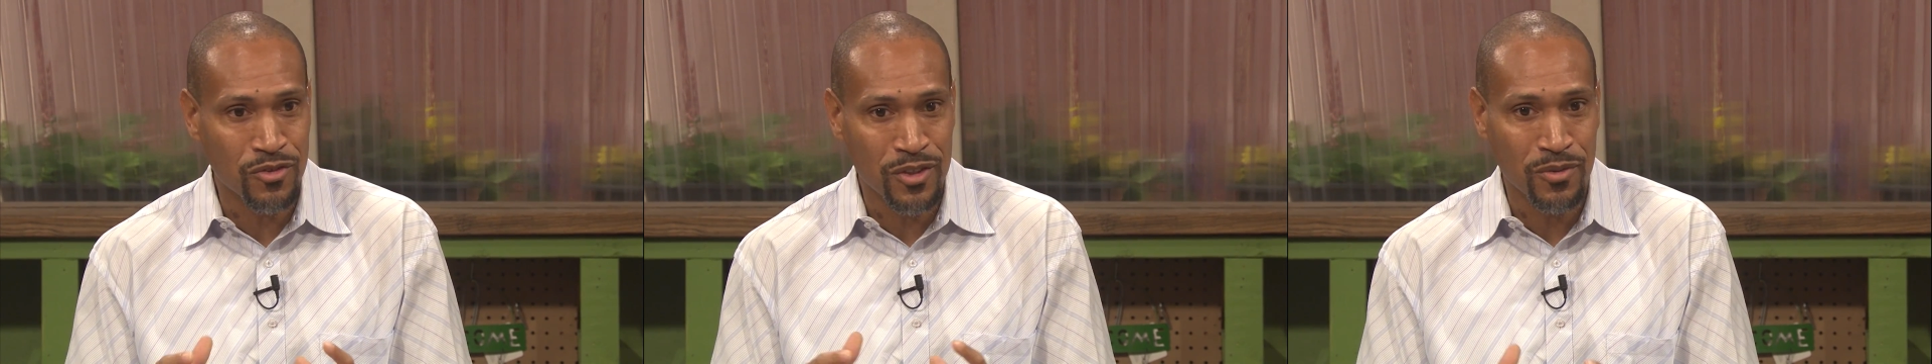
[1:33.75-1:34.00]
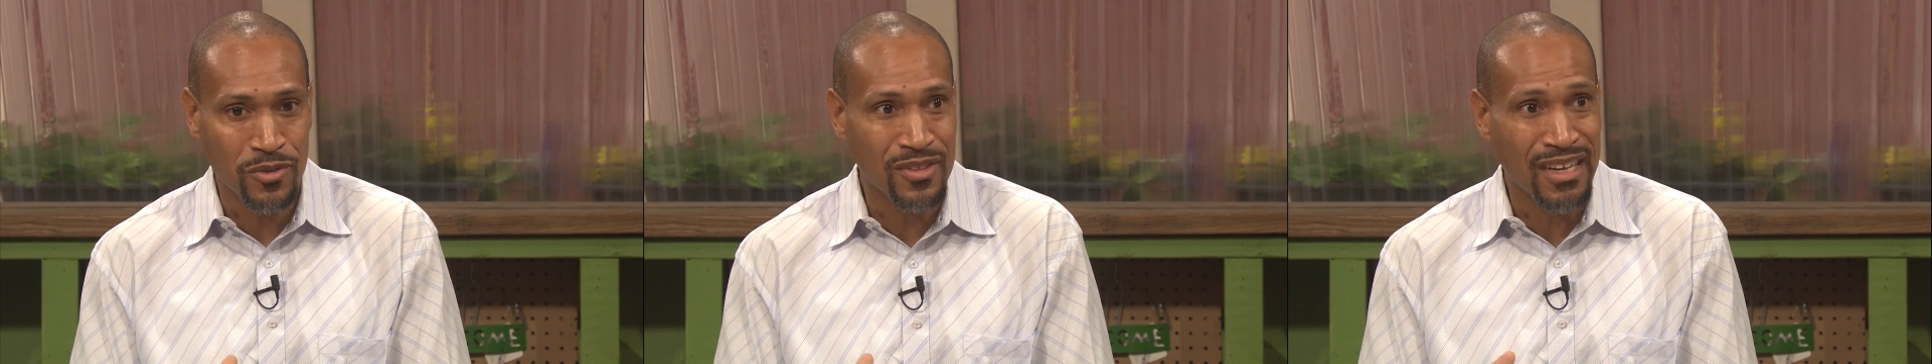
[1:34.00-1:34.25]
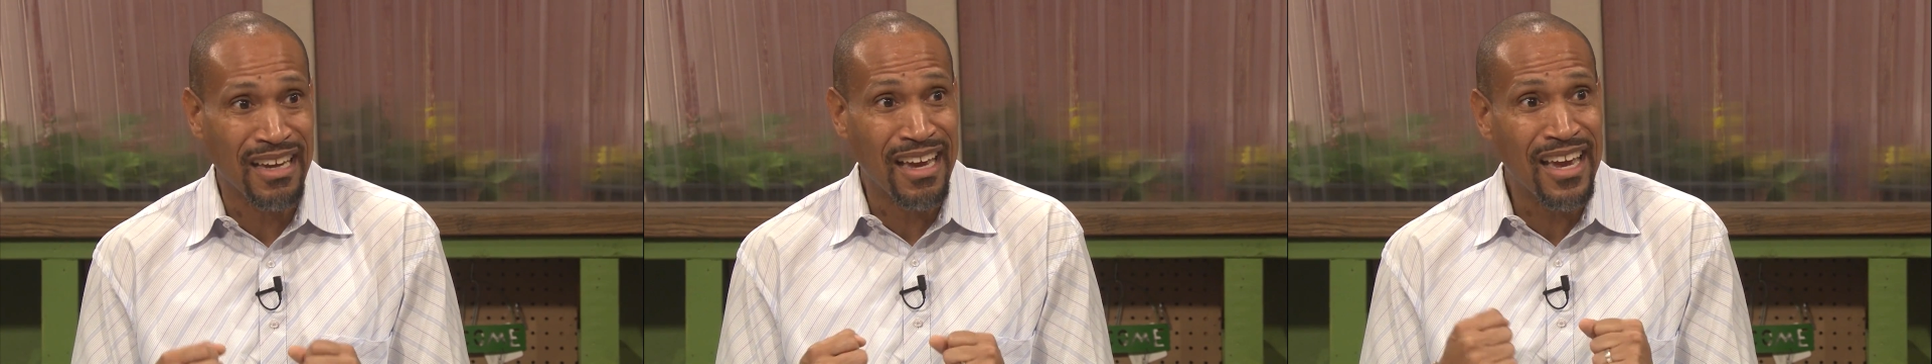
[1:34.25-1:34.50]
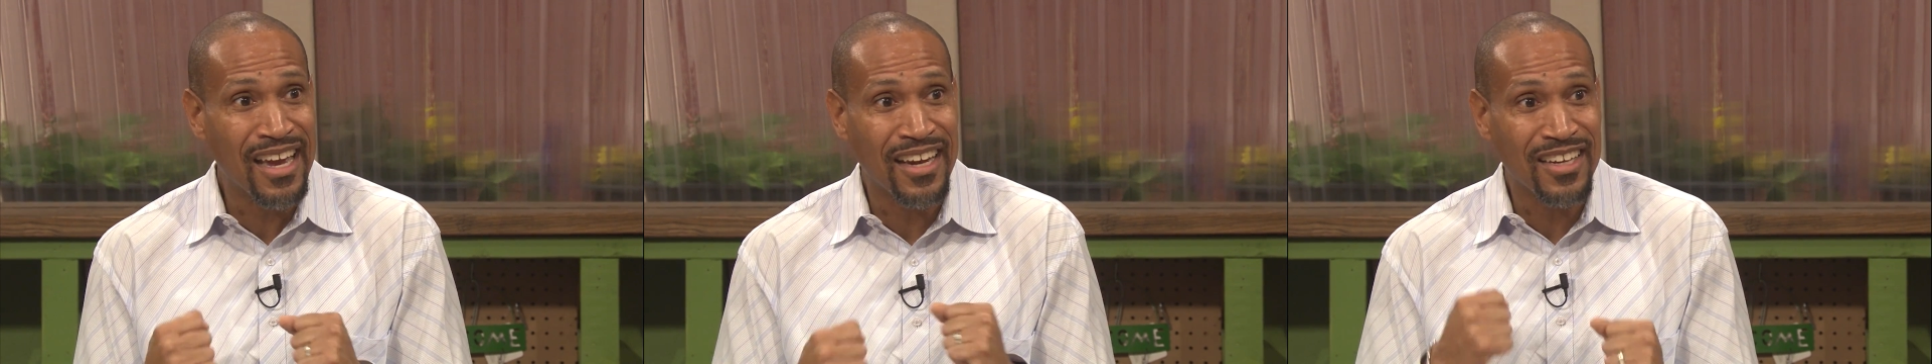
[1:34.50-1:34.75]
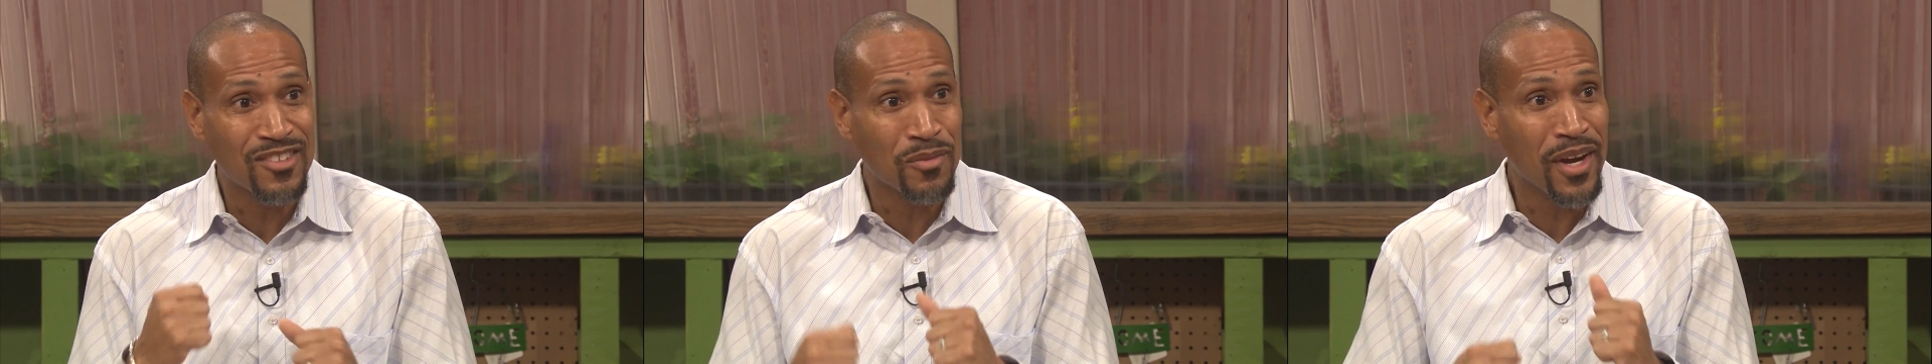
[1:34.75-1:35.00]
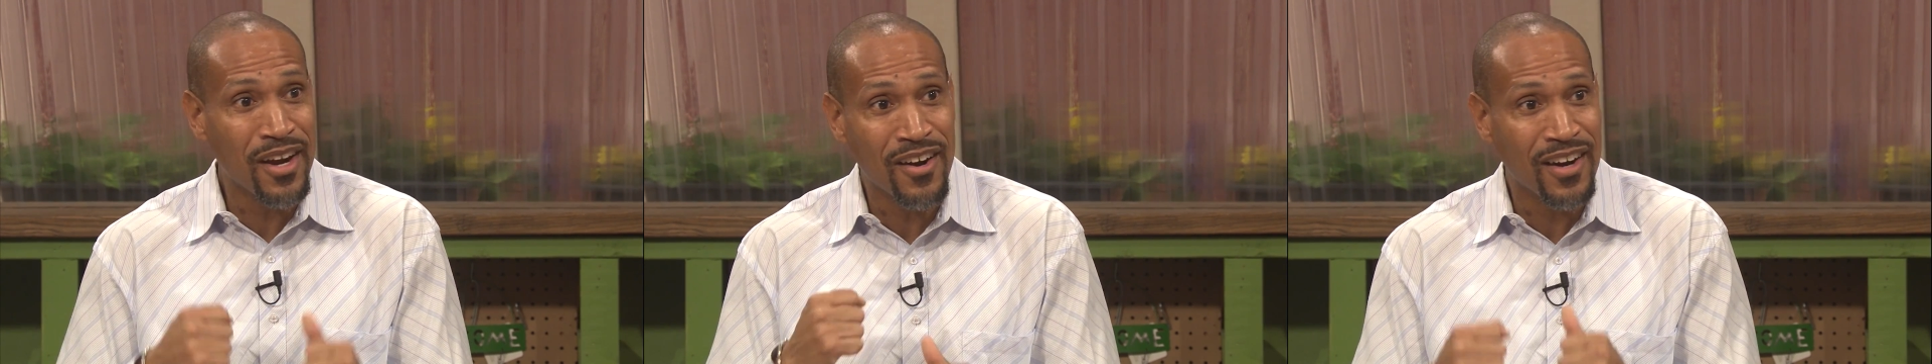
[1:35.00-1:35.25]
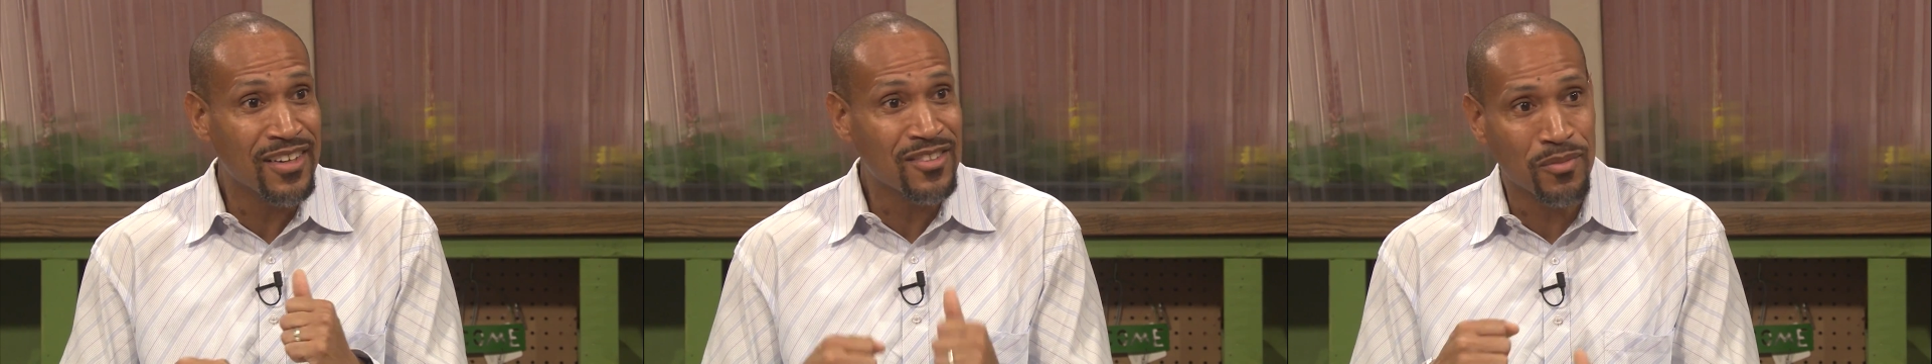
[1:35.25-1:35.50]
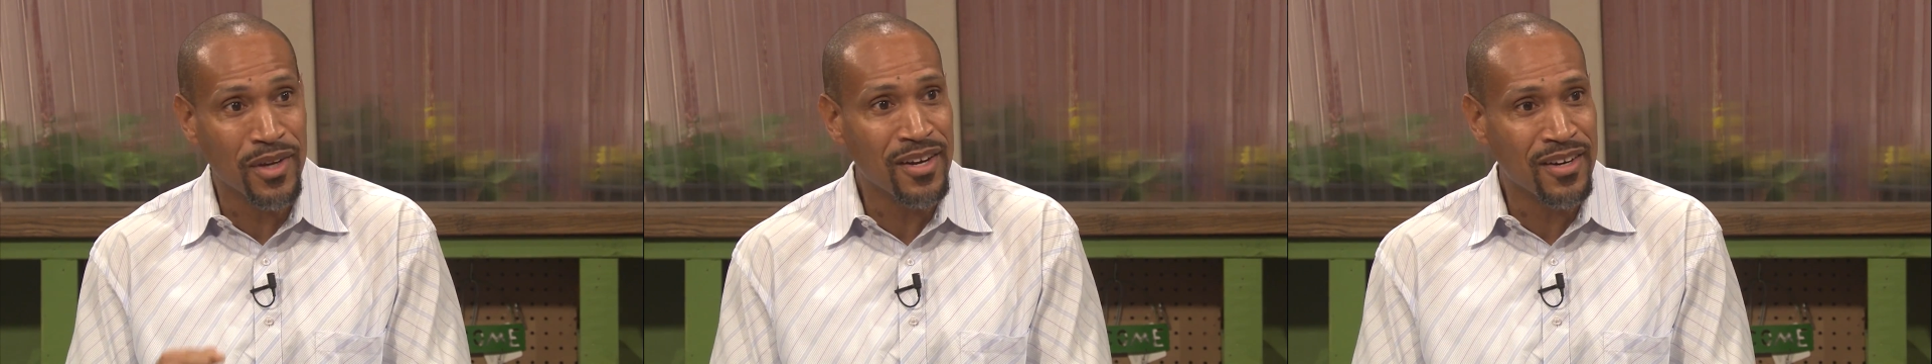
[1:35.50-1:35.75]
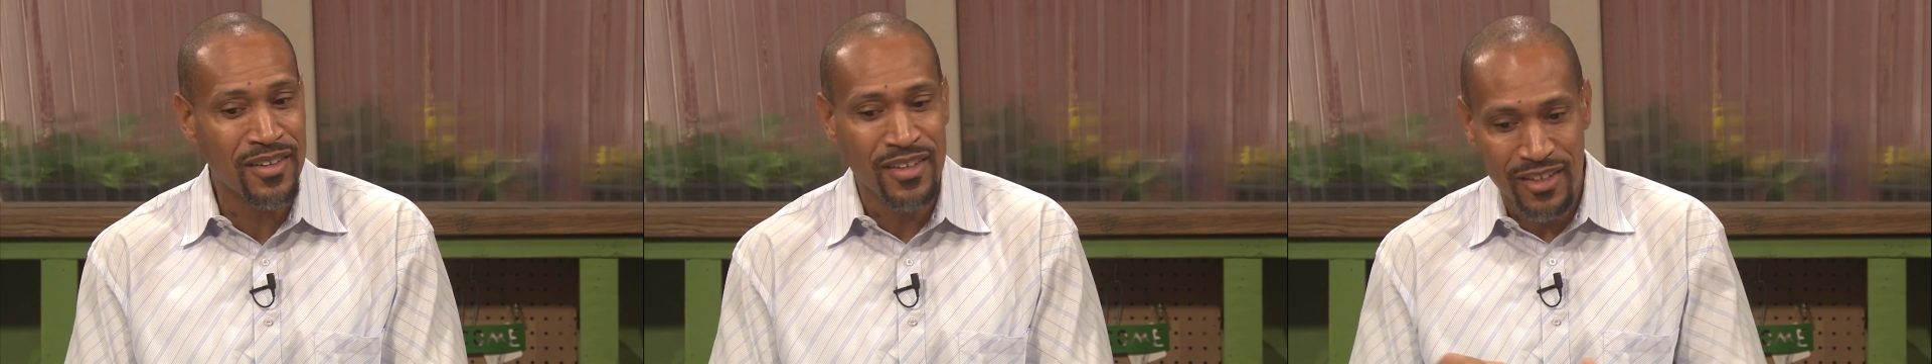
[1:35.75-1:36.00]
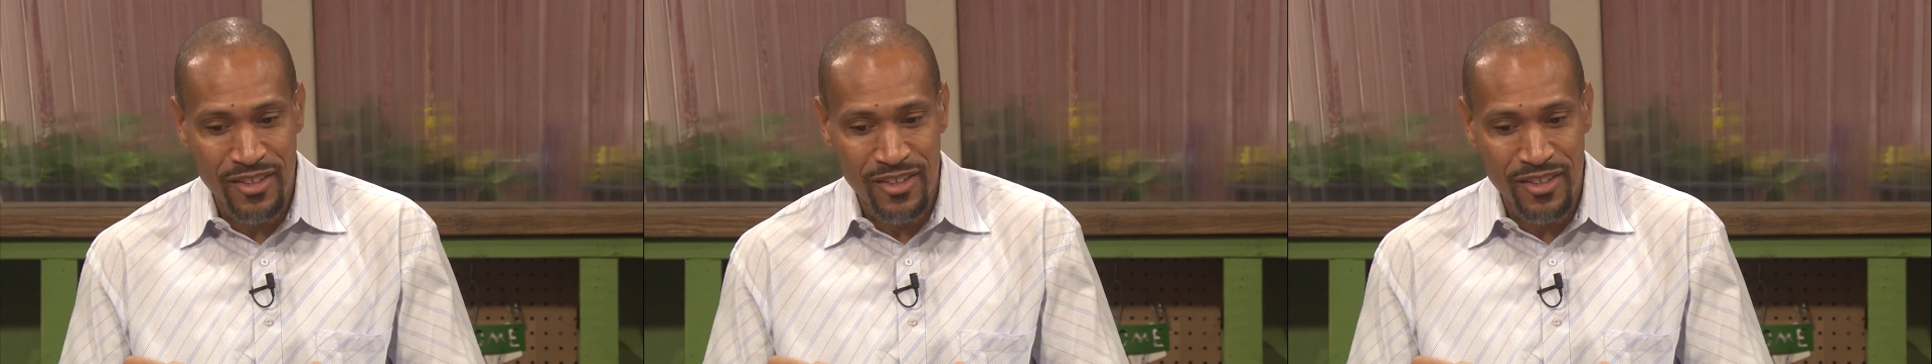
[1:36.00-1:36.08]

tree roots are like, hey, I need some air, I need some mm-hmm. air.